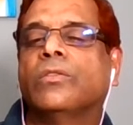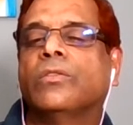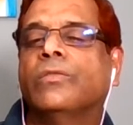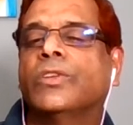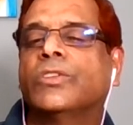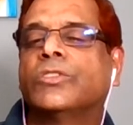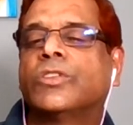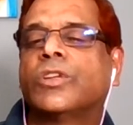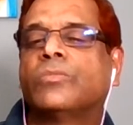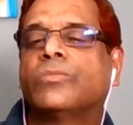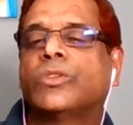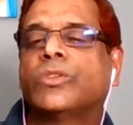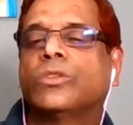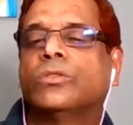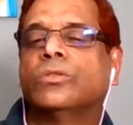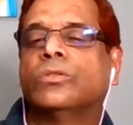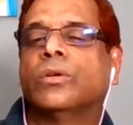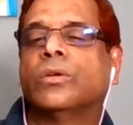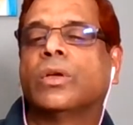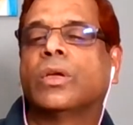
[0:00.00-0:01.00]
wisdom
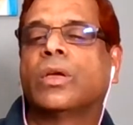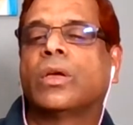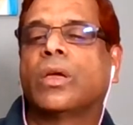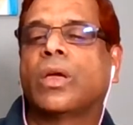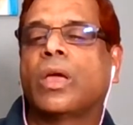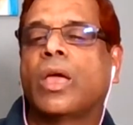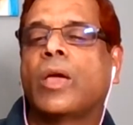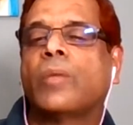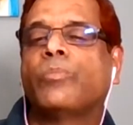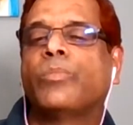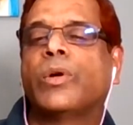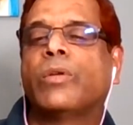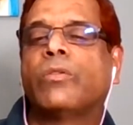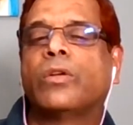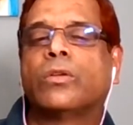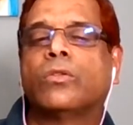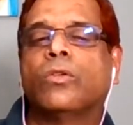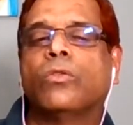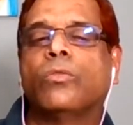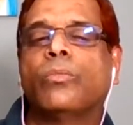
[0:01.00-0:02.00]
to
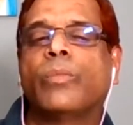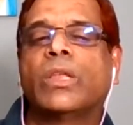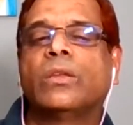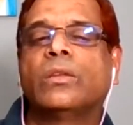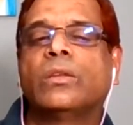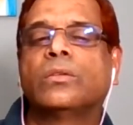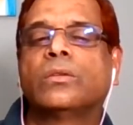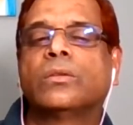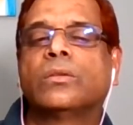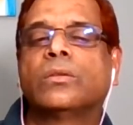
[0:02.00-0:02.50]
empower women